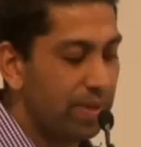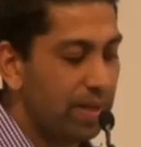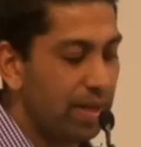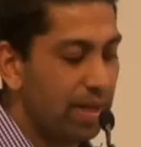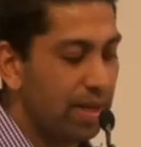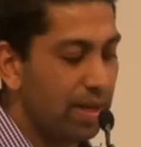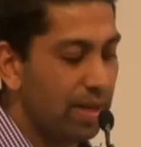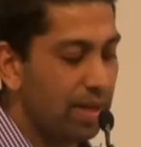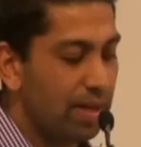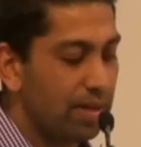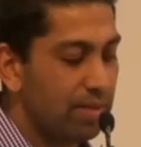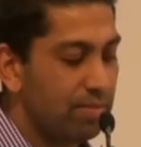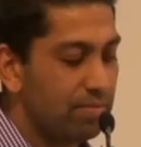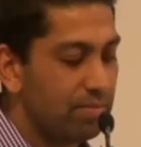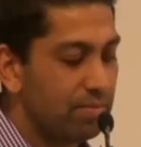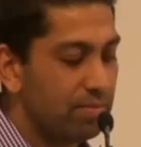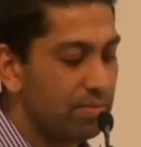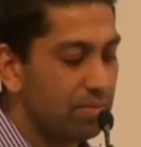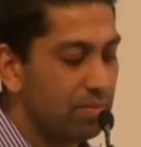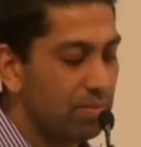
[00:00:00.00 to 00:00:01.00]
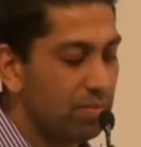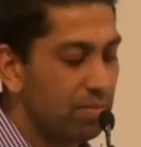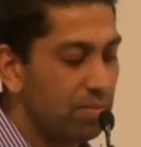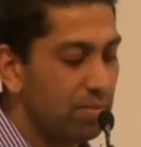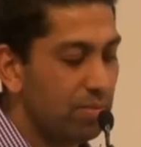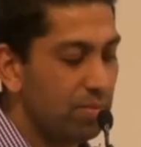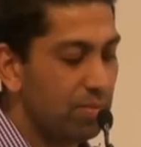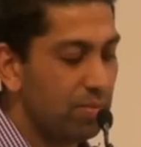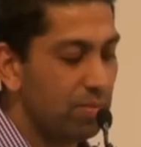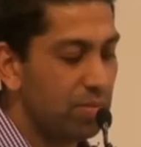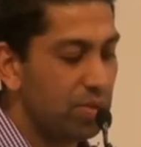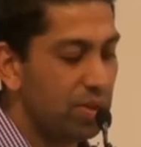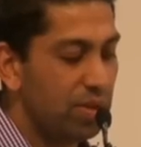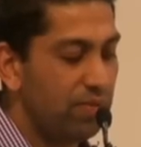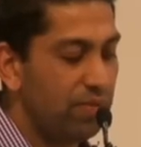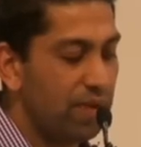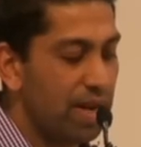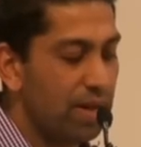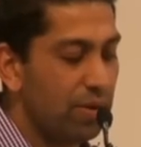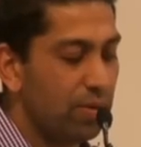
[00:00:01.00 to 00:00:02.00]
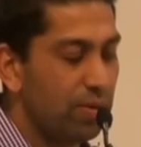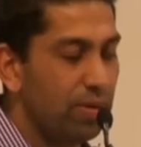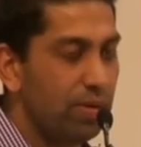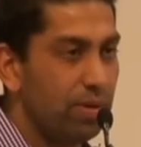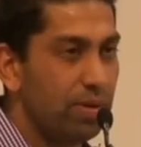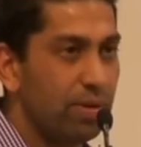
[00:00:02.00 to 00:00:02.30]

Um, she found all